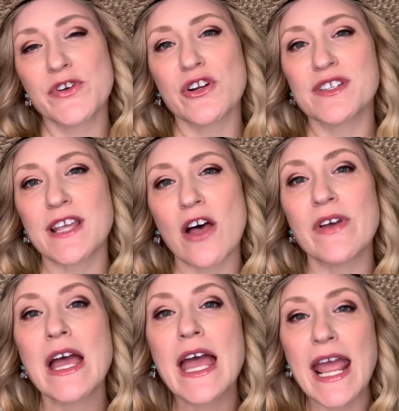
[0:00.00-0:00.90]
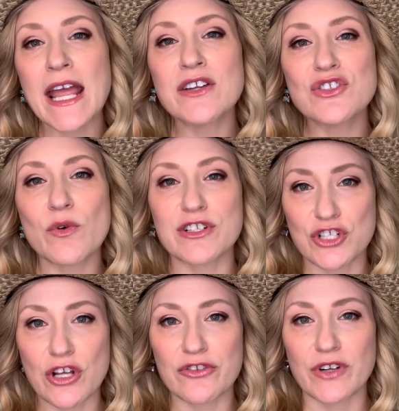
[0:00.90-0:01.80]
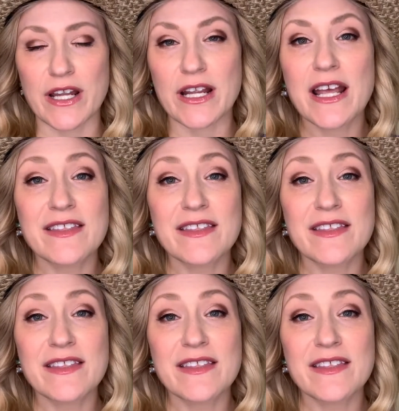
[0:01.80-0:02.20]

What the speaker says: yourself and your children.